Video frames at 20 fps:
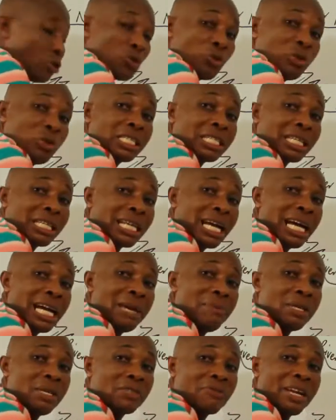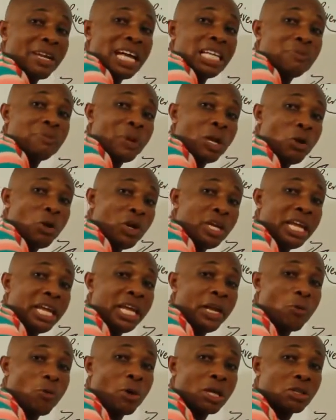to the southern hemisphere, that's below
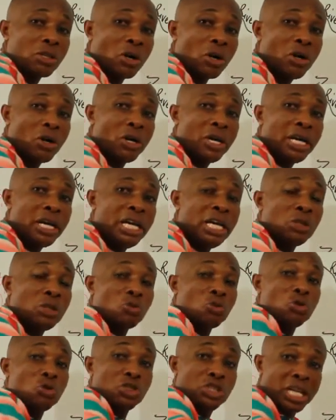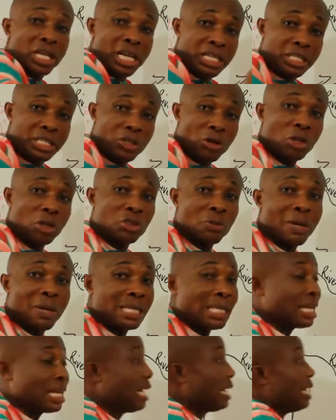the equator, it will change
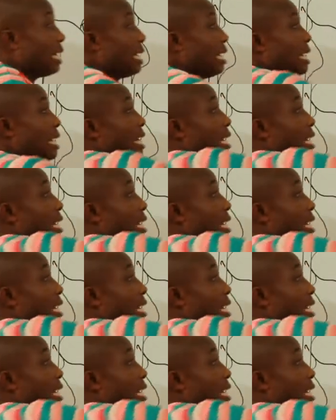automatically.